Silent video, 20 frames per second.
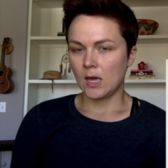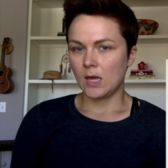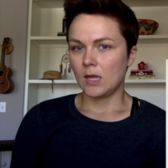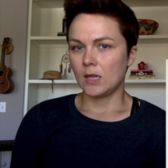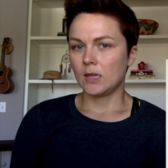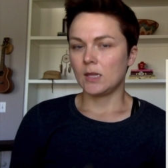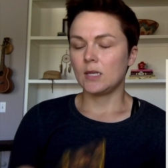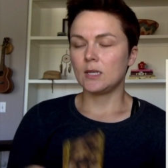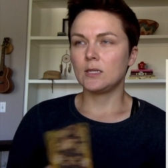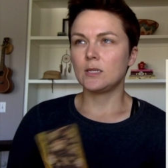
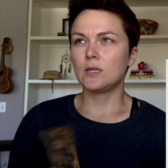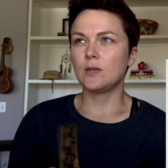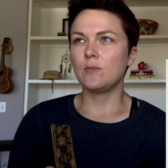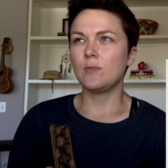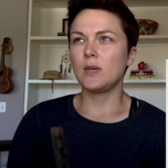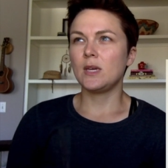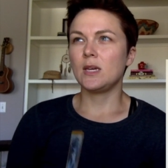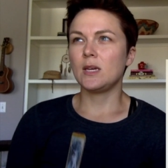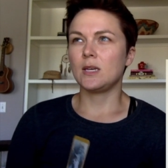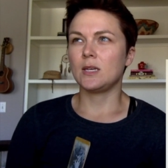This to
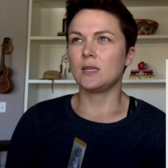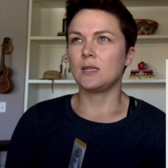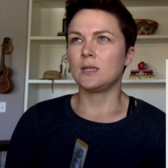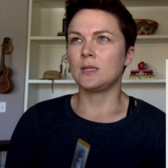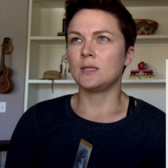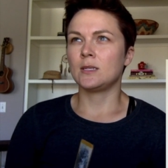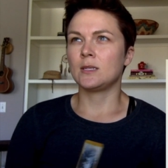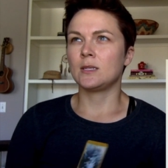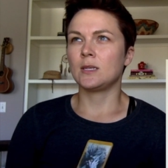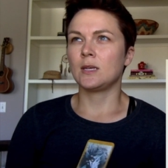me
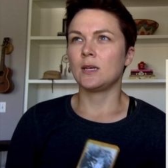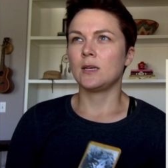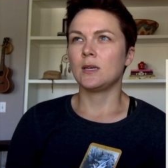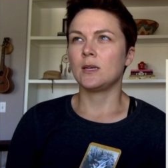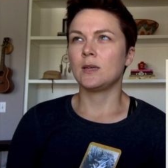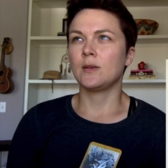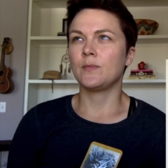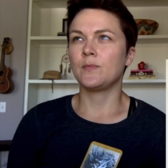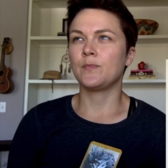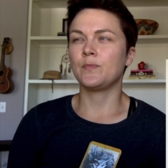is
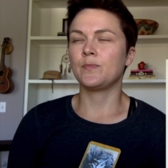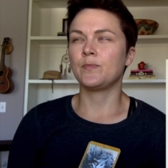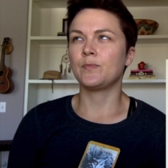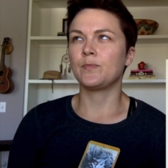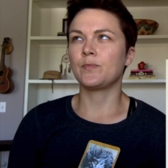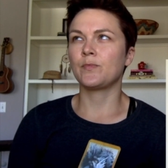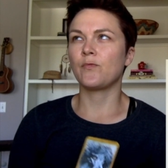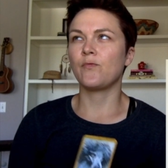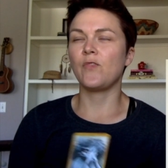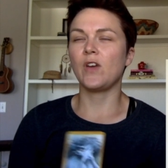
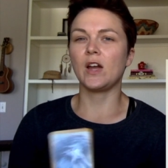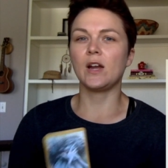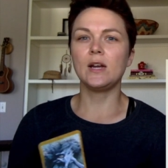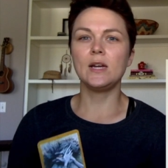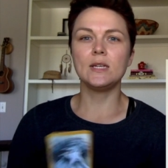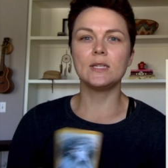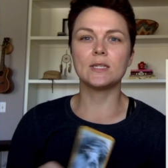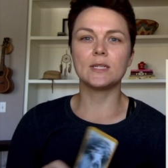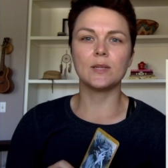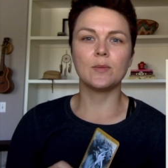
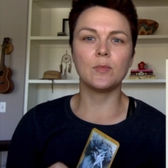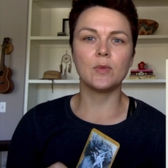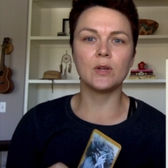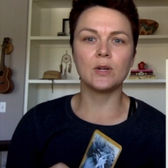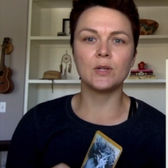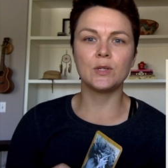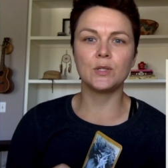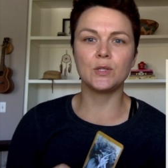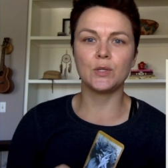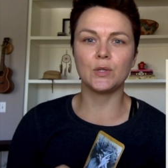very similar